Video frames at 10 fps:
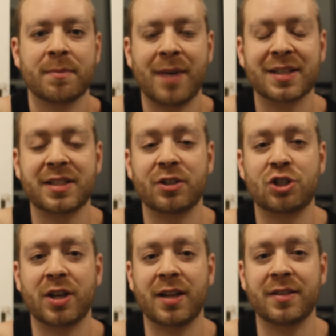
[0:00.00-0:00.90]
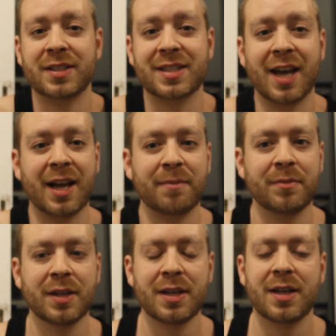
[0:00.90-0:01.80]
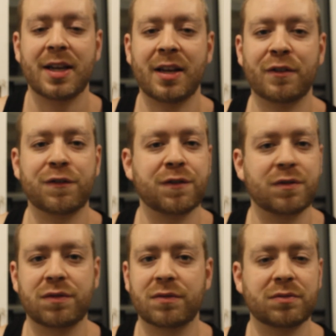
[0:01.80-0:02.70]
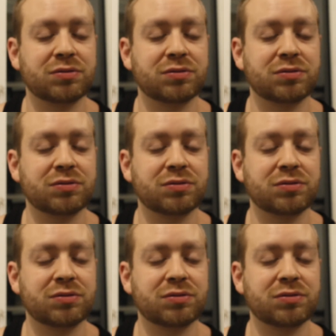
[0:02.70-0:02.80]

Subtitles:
Matic in this game if